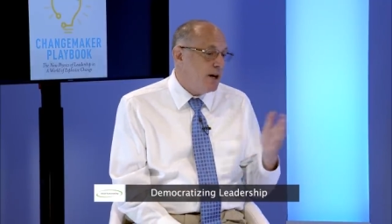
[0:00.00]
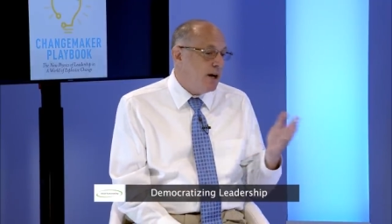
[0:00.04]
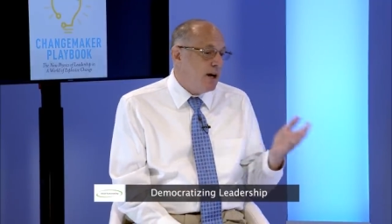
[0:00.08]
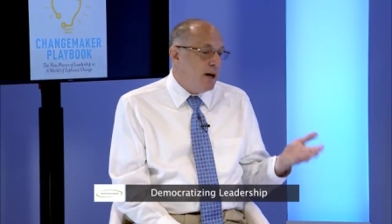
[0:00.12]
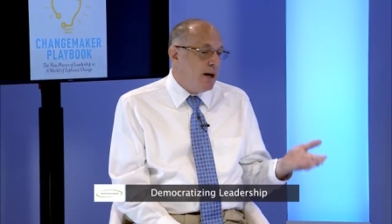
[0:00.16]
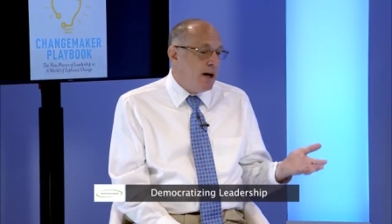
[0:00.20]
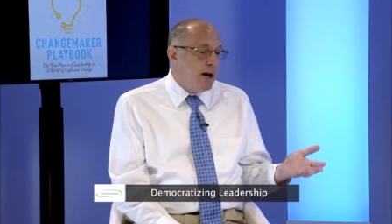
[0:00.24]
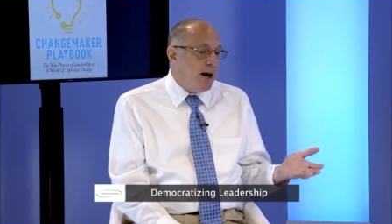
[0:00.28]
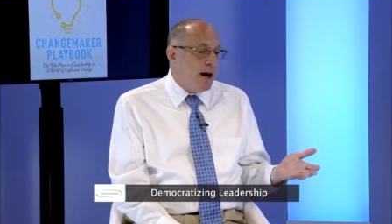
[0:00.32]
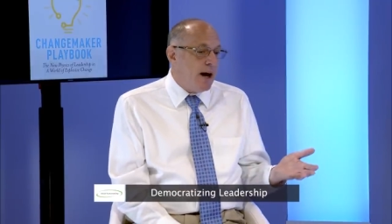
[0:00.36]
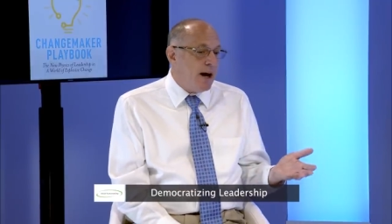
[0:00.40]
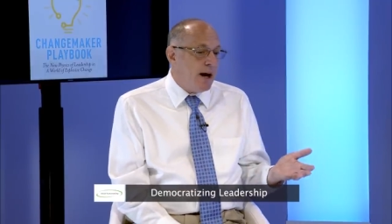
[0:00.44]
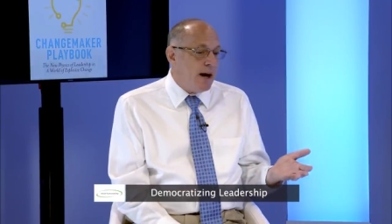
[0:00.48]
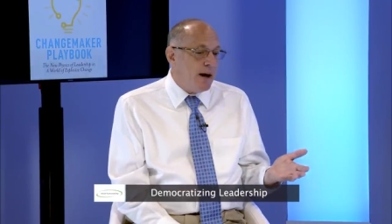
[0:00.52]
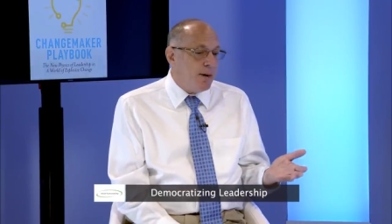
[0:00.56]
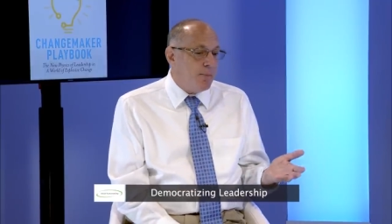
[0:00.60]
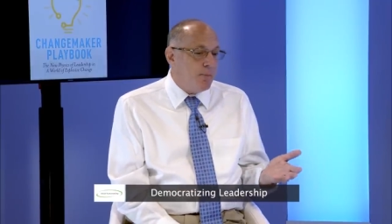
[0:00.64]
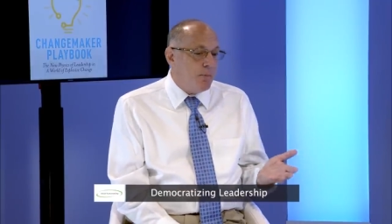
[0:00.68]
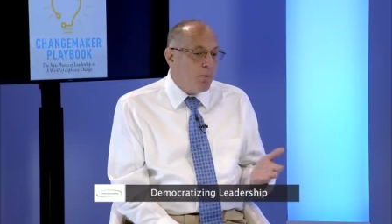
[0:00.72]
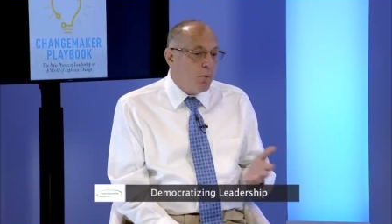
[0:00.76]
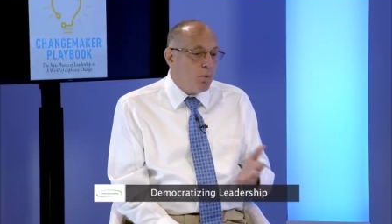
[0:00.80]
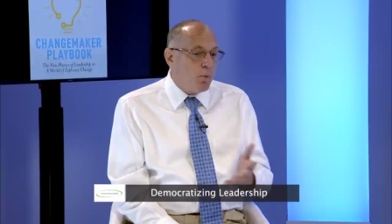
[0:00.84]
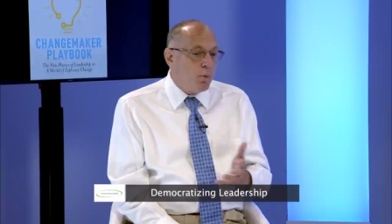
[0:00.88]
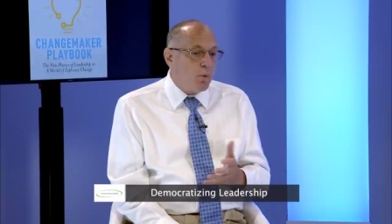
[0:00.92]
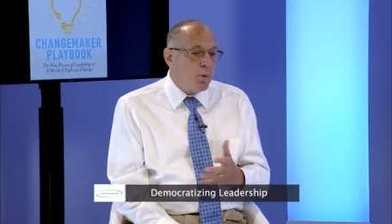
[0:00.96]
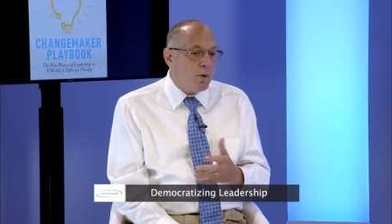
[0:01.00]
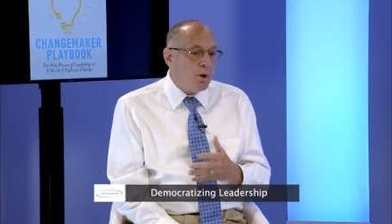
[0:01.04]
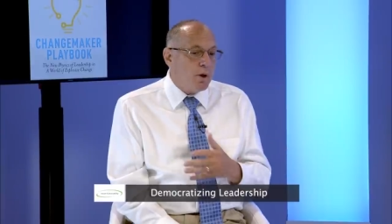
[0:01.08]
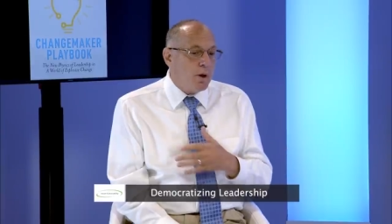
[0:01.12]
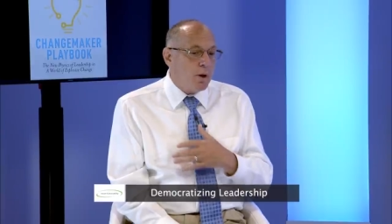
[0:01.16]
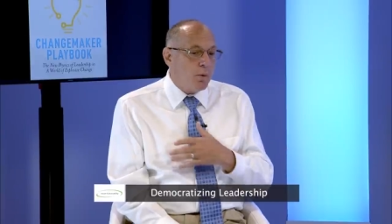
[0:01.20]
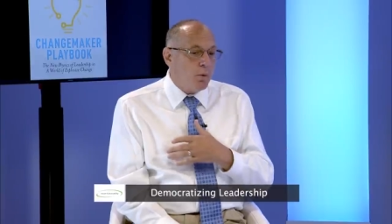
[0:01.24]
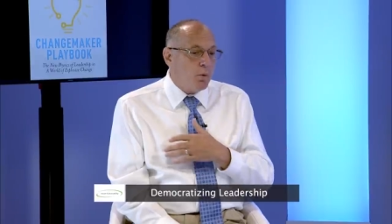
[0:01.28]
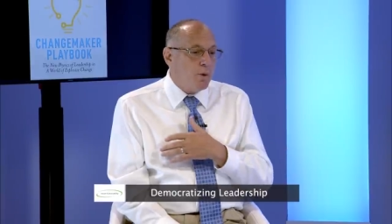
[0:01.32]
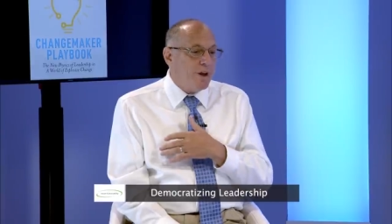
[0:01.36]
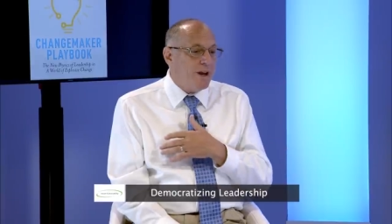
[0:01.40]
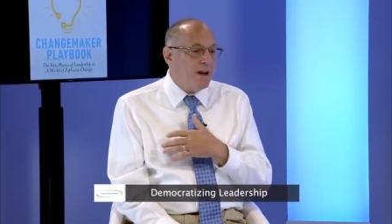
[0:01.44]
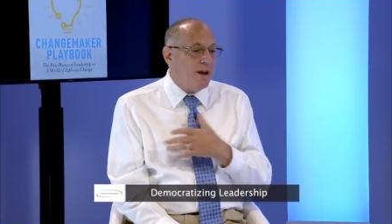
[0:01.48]
Right. Um,
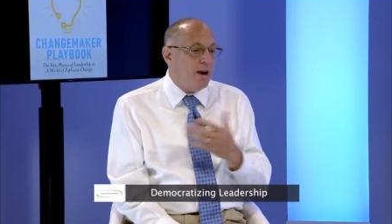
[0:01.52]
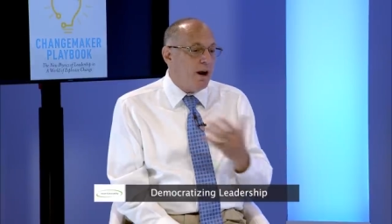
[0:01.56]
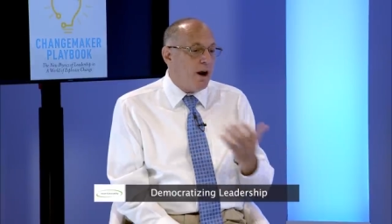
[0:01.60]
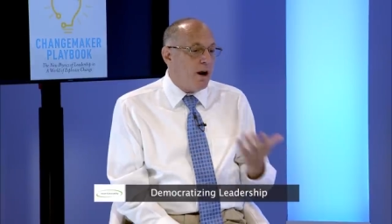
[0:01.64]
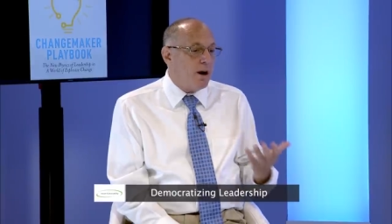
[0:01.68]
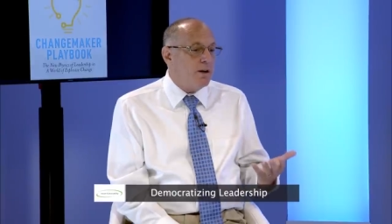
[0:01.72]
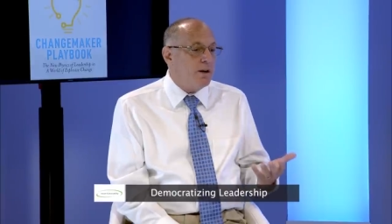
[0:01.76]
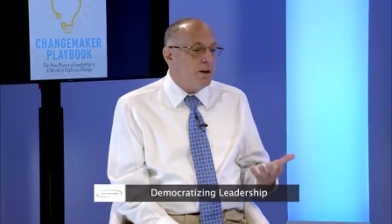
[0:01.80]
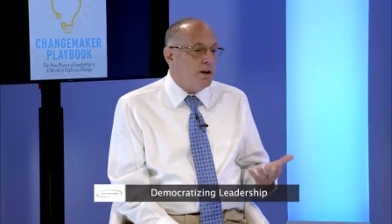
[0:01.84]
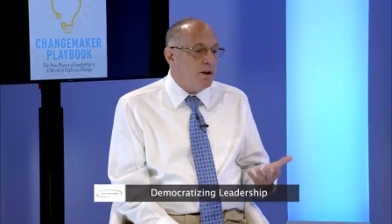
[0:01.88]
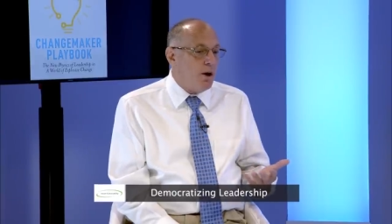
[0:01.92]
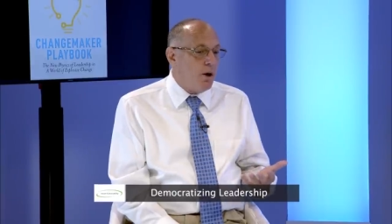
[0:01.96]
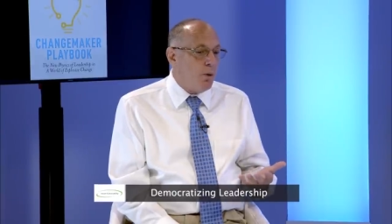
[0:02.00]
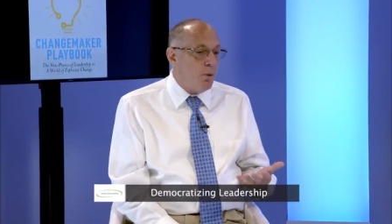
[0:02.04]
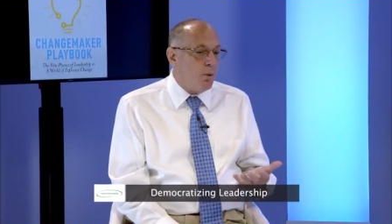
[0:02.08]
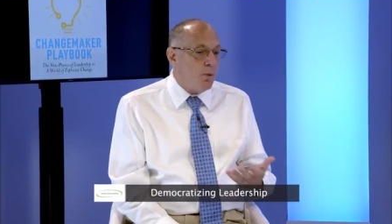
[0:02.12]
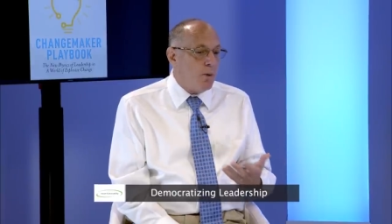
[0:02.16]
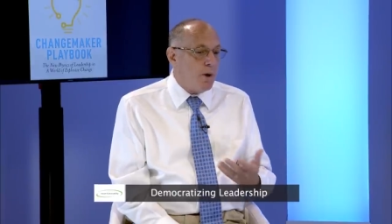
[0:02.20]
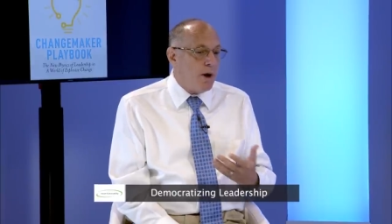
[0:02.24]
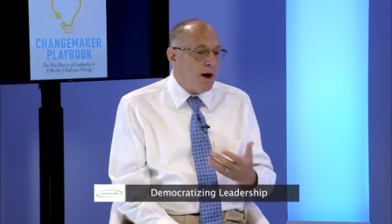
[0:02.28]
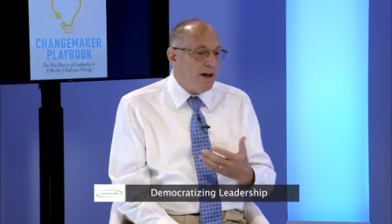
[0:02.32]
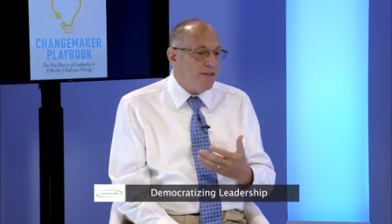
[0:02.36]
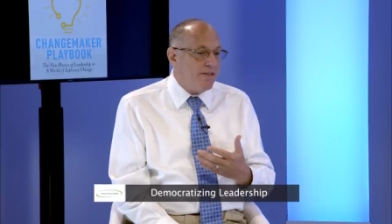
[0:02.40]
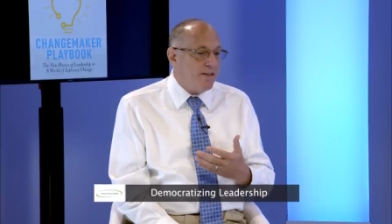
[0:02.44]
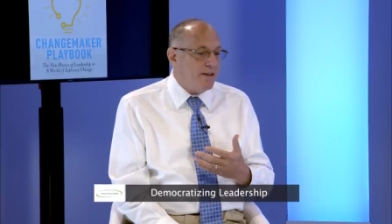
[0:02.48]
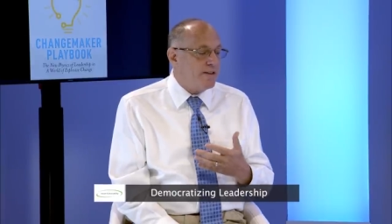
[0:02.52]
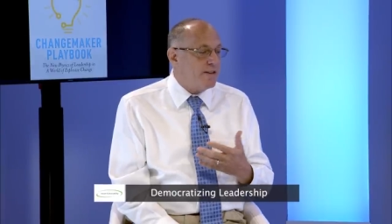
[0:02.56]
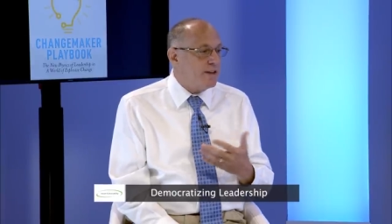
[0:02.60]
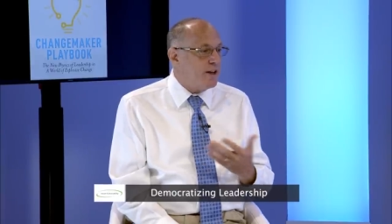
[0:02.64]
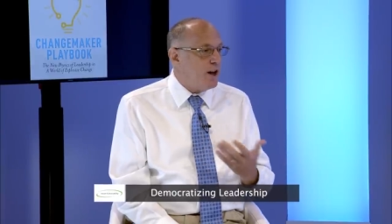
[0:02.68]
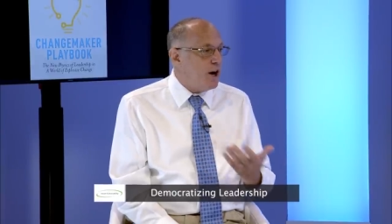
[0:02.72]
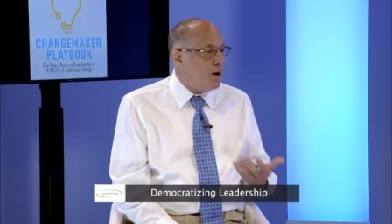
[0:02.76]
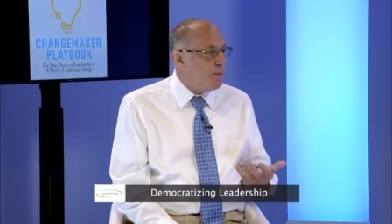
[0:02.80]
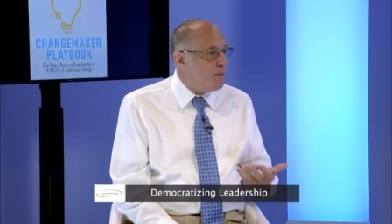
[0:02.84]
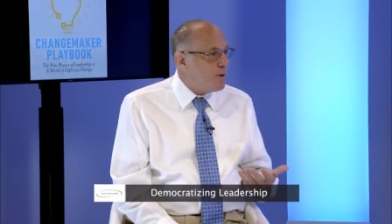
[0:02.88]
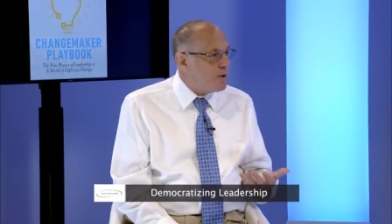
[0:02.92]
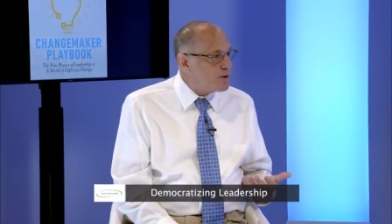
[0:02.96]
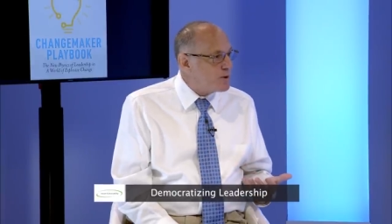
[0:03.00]
we are, you know, I think the
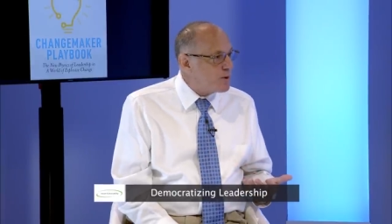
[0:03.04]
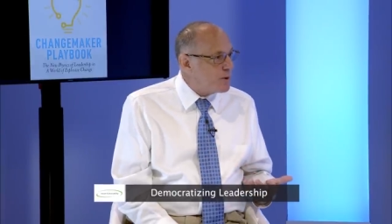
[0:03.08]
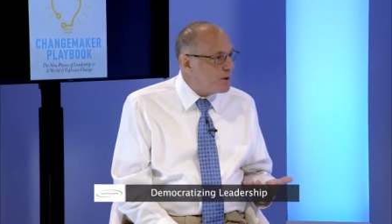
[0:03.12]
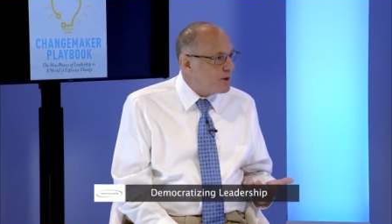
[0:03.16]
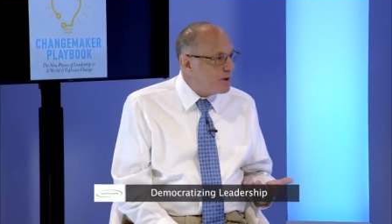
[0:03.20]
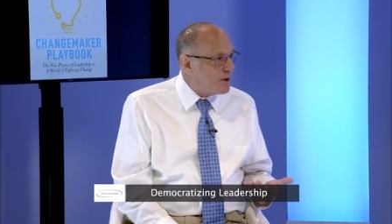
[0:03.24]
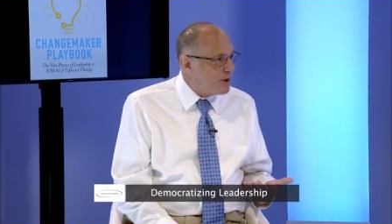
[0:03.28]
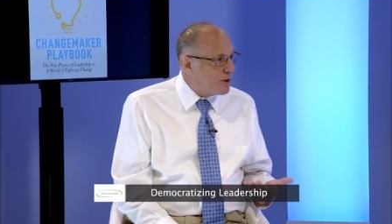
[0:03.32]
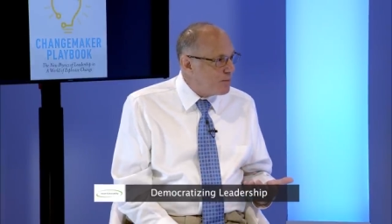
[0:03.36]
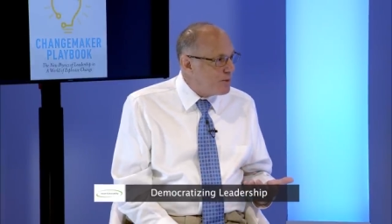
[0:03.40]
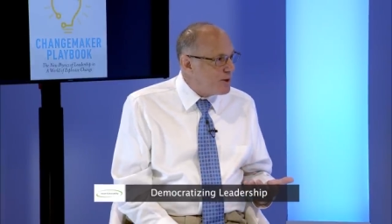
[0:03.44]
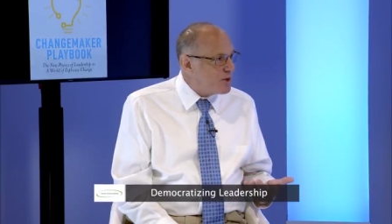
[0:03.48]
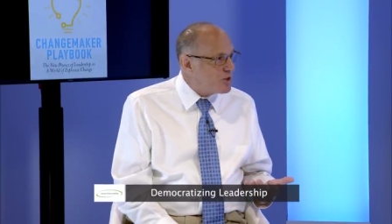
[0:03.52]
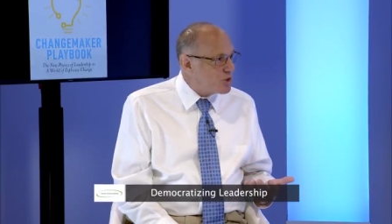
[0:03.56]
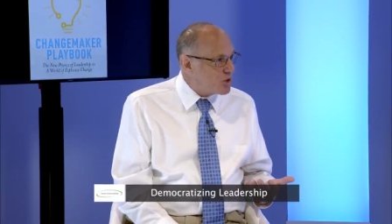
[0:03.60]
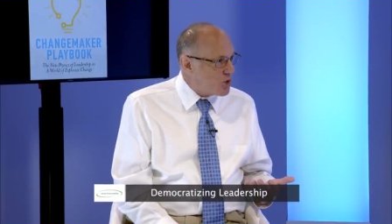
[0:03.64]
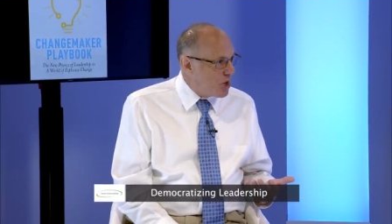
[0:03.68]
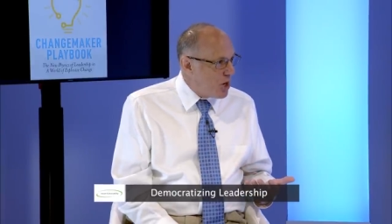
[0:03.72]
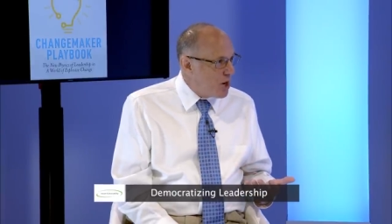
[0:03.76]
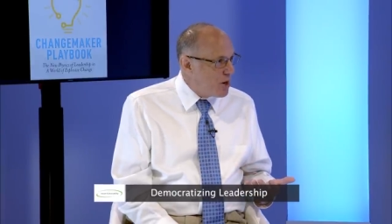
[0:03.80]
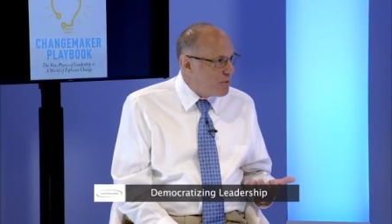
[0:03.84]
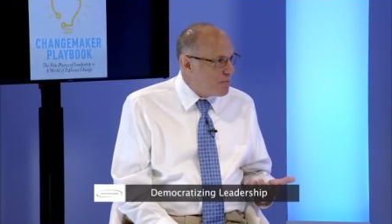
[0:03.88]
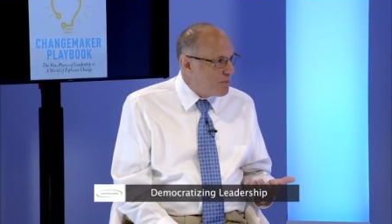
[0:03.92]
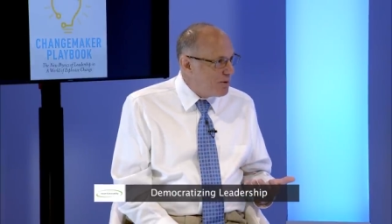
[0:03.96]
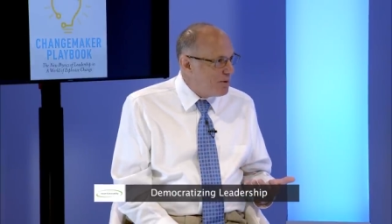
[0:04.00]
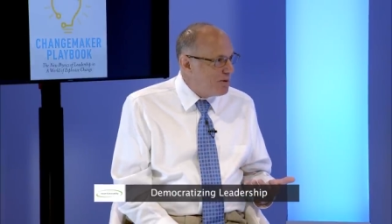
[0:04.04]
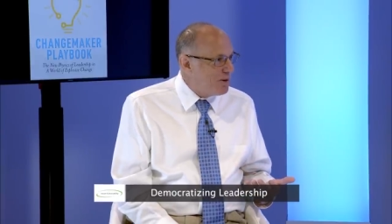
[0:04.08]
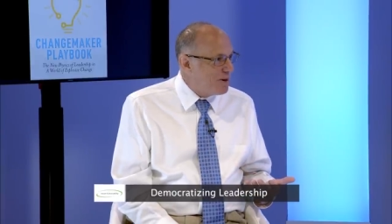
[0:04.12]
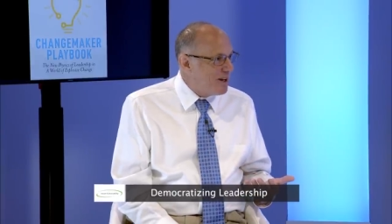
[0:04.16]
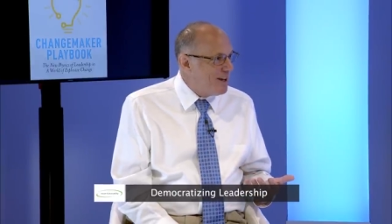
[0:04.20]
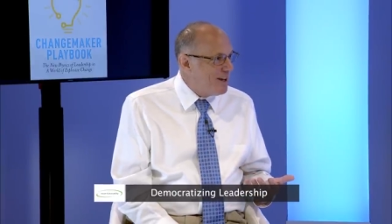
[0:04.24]
elbows are a little bit sharp,